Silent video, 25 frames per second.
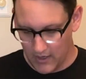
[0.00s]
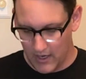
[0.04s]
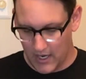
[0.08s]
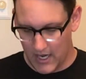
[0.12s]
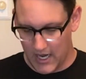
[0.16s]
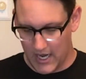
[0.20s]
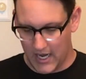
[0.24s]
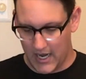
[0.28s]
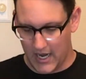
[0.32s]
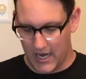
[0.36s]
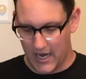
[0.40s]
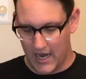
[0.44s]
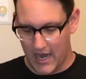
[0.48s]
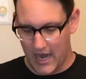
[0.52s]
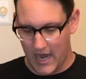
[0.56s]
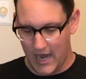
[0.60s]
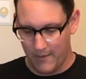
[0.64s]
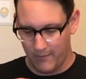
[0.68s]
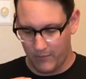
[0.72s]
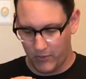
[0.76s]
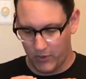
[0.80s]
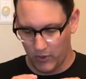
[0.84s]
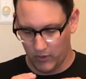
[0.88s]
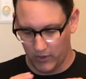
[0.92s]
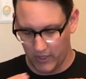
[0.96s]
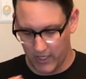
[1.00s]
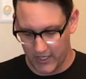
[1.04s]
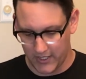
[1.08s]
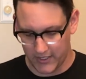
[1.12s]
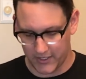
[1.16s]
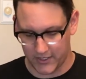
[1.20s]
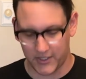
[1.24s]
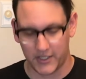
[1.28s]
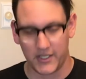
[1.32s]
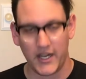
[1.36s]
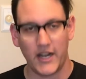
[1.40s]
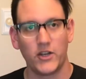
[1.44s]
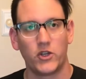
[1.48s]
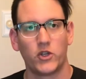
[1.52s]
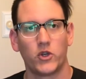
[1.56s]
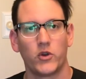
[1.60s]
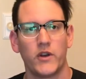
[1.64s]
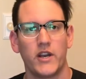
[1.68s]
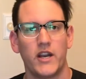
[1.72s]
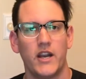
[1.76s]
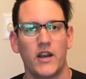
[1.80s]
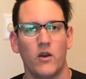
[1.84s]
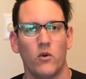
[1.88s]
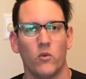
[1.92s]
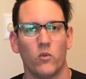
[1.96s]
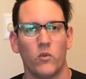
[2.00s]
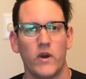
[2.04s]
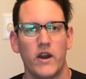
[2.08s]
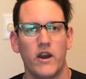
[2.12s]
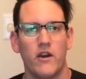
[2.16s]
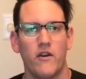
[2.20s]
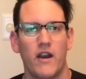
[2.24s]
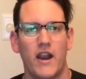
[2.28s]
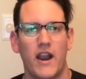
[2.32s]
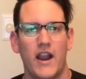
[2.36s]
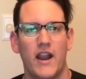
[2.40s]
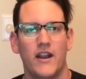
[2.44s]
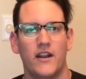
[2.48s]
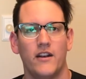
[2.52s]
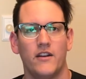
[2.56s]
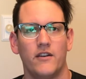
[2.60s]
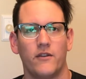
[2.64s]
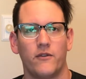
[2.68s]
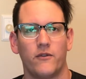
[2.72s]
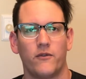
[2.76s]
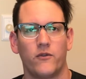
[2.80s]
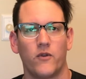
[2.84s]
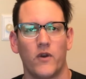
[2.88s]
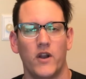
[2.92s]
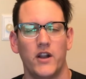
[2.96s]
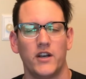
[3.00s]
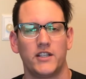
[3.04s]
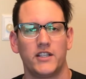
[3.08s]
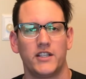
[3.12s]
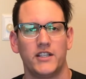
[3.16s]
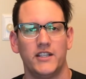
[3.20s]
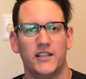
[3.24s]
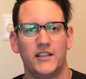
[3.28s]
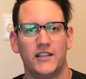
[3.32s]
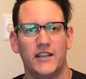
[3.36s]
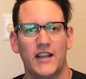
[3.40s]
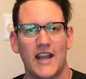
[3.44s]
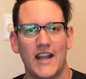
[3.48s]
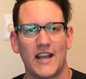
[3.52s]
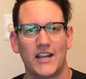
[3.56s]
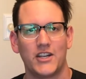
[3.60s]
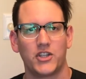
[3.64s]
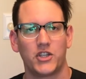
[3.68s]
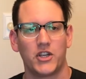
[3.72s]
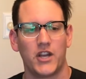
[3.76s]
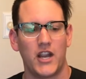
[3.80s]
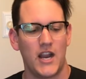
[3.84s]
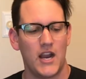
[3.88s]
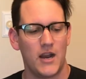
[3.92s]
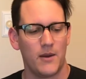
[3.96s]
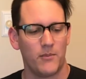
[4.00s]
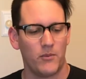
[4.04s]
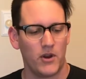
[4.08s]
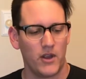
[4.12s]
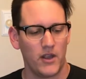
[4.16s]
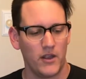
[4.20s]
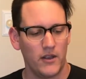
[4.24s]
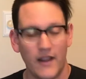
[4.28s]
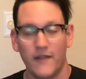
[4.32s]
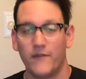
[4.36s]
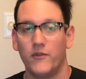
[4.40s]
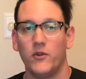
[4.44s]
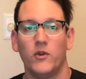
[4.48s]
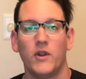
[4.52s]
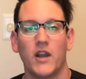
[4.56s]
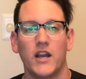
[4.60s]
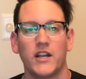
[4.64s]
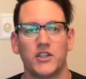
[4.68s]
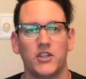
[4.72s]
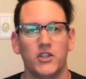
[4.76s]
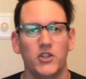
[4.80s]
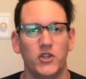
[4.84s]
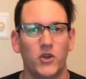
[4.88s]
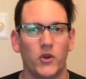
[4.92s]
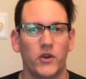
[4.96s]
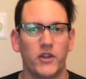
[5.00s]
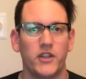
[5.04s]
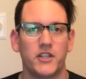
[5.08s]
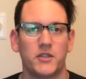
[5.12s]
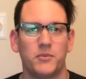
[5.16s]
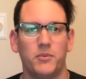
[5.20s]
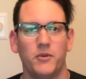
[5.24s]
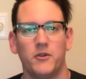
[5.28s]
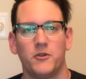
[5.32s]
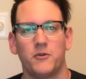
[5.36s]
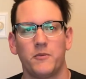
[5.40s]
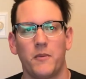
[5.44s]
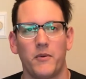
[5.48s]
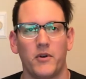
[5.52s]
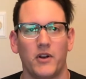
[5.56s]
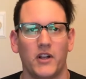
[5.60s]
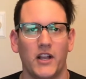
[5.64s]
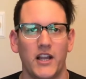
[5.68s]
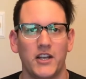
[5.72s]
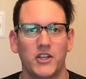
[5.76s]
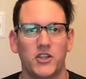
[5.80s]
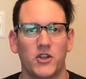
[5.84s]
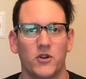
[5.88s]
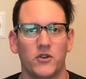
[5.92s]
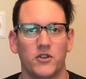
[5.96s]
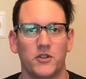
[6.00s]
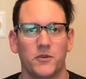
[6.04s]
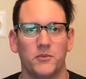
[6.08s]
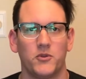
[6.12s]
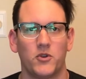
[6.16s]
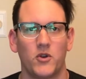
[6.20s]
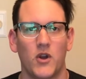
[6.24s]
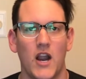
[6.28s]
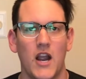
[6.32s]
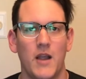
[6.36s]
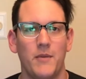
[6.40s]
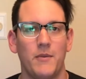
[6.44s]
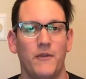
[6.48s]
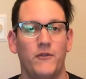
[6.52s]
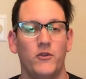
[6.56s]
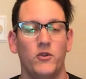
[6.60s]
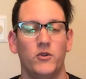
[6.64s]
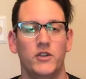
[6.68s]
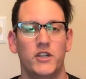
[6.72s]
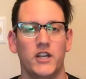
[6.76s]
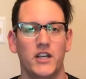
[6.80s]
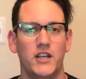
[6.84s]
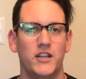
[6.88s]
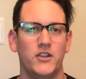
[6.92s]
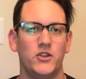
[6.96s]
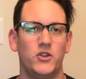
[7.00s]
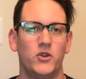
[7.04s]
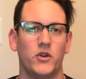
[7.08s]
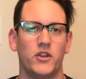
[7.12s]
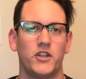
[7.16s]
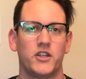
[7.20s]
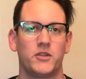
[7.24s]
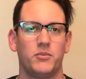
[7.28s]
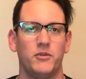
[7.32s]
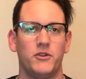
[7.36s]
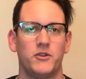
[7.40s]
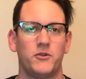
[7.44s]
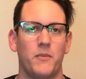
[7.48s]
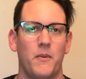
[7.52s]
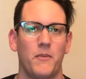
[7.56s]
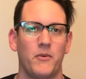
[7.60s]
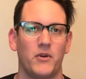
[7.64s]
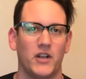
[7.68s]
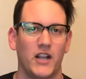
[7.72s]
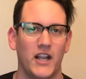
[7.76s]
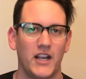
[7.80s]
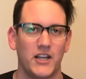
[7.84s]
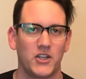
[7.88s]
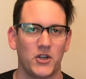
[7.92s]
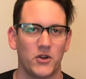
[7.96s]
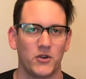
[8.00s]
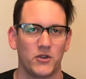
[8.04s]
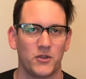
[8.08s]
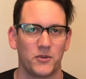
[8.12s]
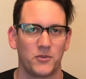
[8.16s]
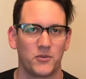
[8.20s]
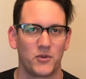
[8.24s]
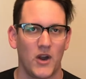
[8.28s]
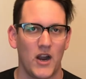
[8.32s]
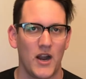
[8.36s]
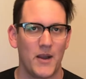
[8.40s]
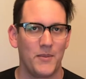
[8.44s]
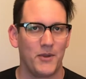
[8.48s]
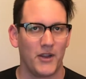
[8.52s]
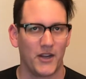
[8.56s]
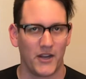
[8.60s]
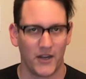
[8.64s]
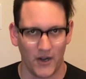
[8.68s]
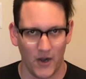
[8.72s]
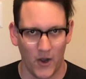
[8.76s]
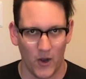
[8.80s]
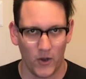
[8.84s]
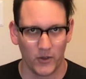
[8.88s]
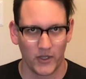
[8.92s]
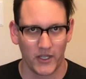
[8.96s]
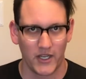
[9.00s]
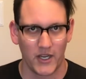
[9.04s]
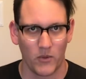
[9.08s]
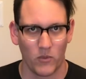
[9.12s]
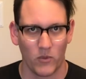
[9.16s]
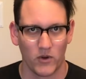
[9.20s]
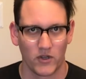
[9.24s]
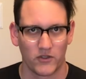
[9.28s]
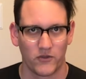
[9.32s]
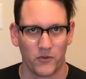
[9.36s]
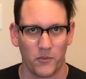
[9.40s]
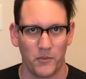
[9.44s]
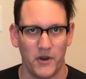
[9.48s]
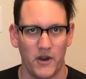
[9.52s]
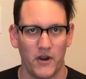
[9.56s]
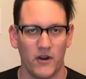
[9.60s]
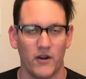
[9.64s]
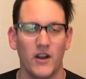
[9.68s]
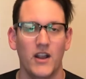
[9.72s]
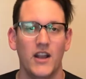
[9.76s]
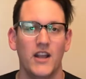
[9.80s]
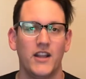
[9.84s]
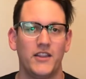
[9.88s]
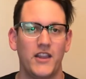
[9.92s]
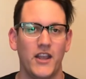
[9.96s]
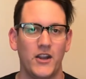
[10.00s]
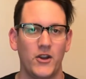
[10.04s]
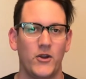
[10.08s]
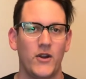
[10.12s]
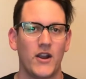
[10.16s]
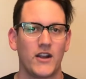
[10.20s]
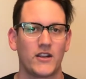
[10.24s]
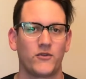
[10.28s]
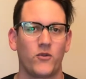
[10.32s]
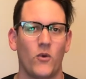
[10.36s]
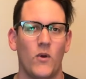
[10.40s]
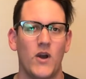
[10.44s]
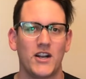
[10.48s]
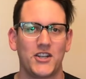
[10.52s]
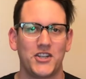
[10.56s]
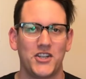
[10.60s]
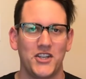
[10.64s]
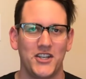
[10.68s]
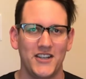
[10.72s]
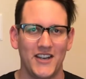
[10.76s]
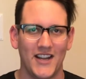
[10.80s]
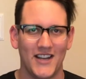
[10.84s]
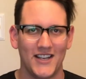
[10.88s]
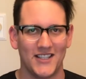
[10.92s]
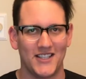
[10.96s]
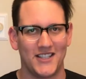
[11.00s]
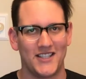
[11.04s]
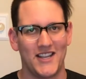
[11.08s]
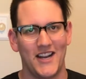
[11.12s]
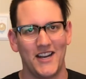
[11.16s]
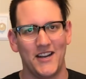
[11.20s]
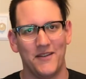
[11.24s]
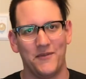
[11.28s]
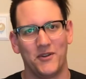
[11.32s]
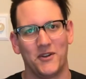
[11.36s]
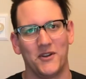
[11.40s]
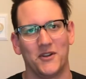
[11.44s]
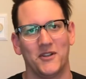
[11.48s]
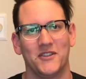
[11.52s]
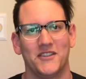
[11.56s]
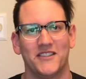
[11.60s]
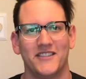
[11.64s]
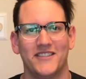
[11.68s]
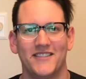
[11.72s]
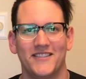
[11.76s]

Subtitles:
Ampulla Sentry rear and front dash camera. If you guys enjoyed this, please remember to like, share, and subscribe. If you did enjoy this, please remember to like, share, and subscribe. It can only get worse from here. Thank you guys for watching, and stay difficult.